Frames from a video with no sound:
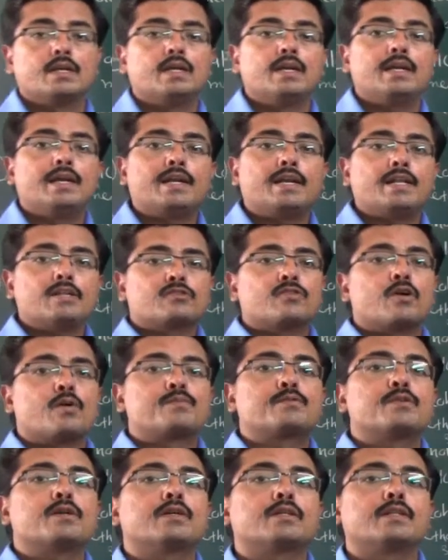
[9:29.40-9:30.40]
it is
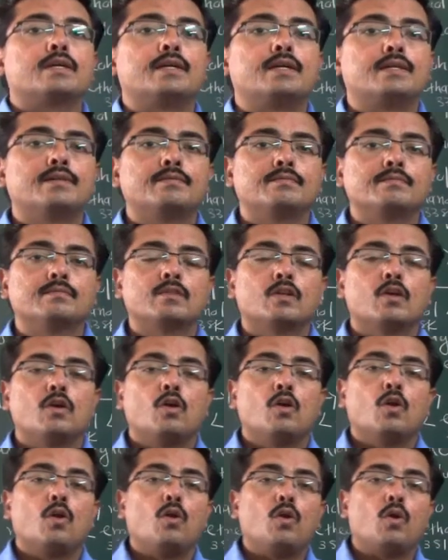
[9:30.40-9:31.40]
observed that
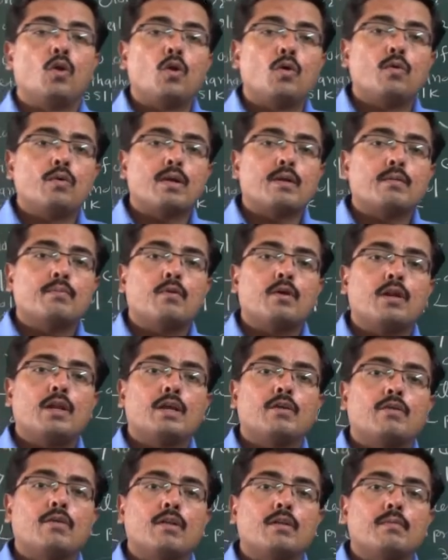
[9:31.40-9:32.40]
lower
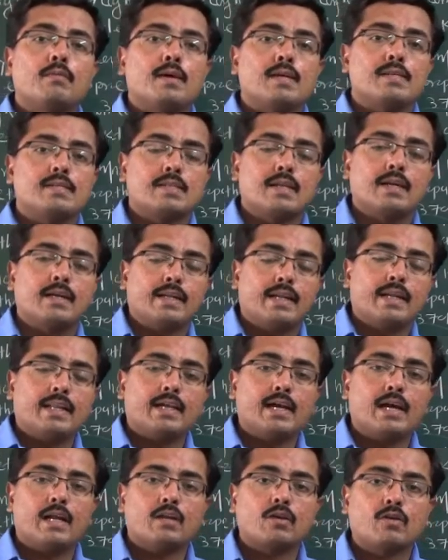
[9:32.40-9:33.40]
molecular mass containing
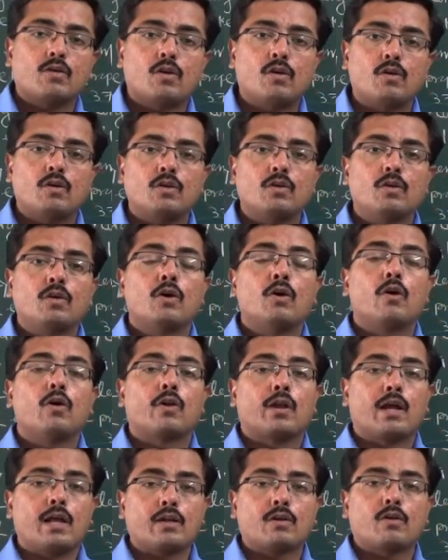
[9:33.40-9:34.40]
alcohol or
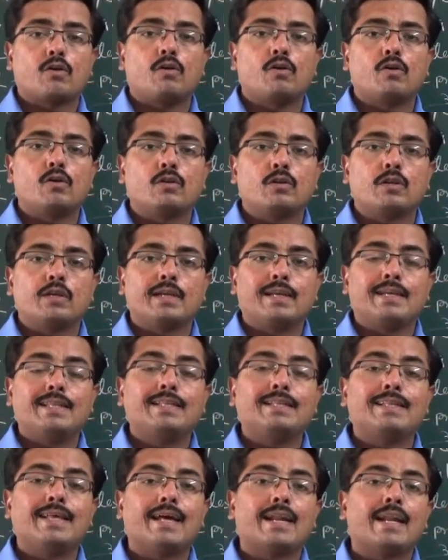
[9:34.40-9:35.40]
alcohol
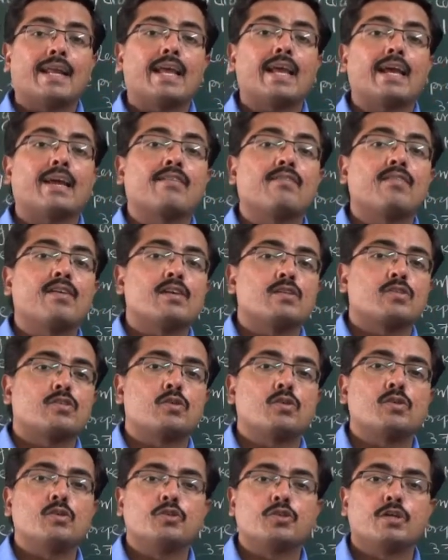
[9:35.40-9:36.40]
in their aqueous
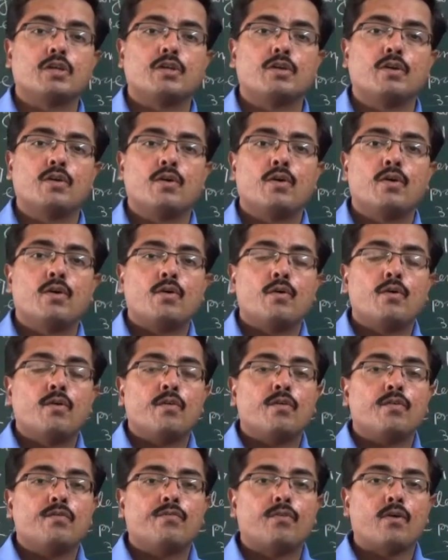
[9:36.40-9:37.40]
solution
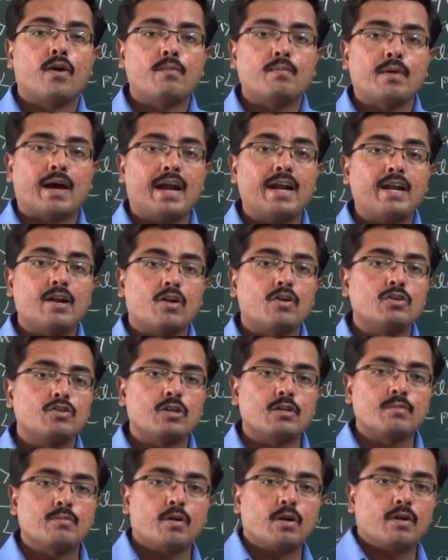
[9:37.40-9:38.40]
form
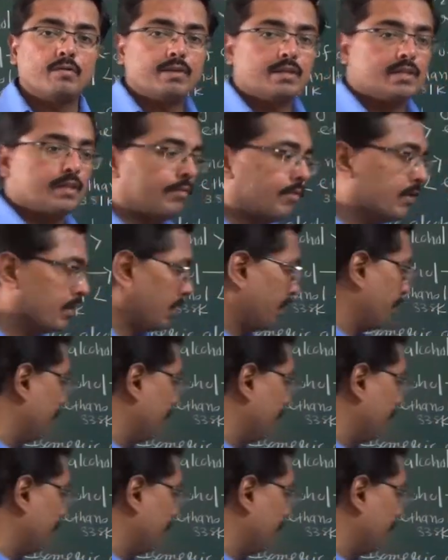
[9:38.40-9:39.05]
hydrogen bond with a water